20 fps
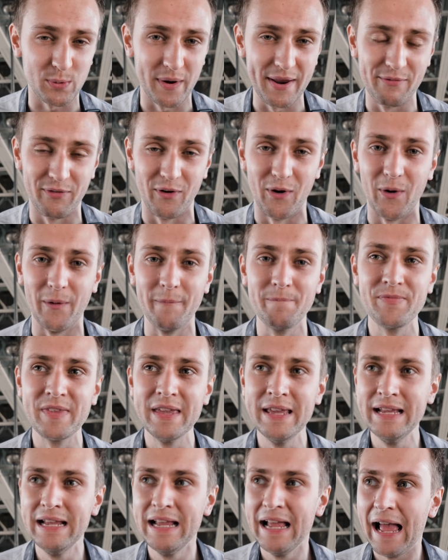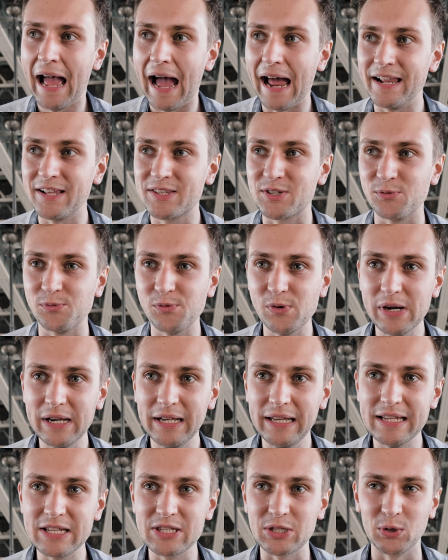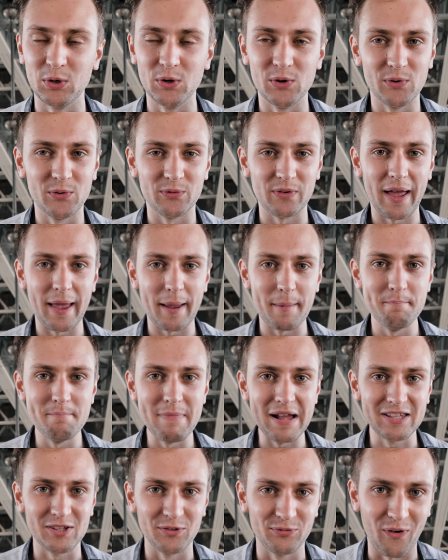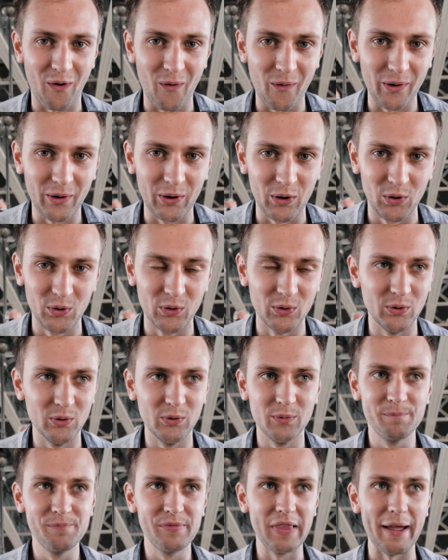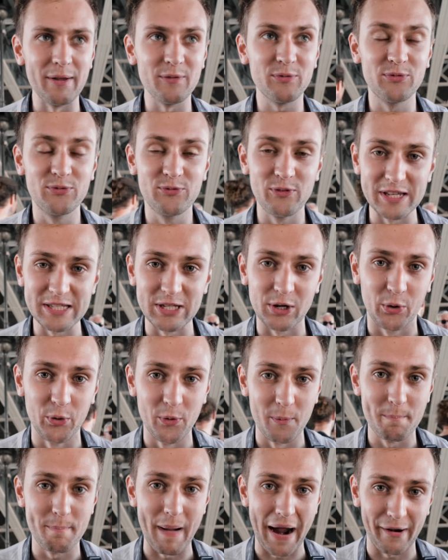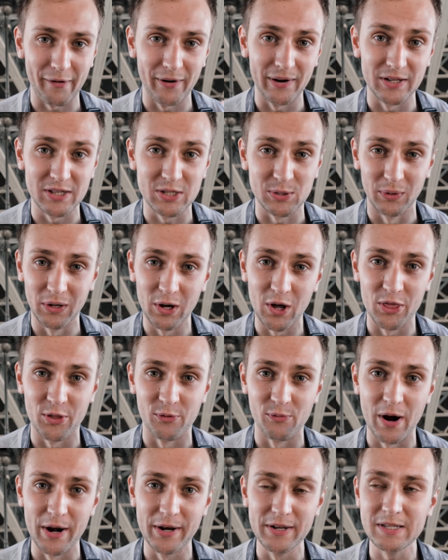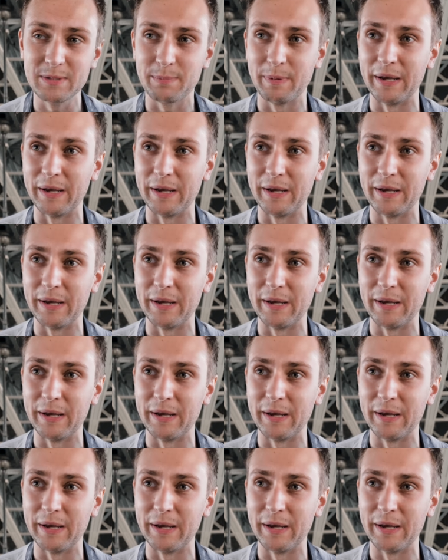and 24. And it's a really sort of like metaphorical, like physical barrier to a lot of the runners,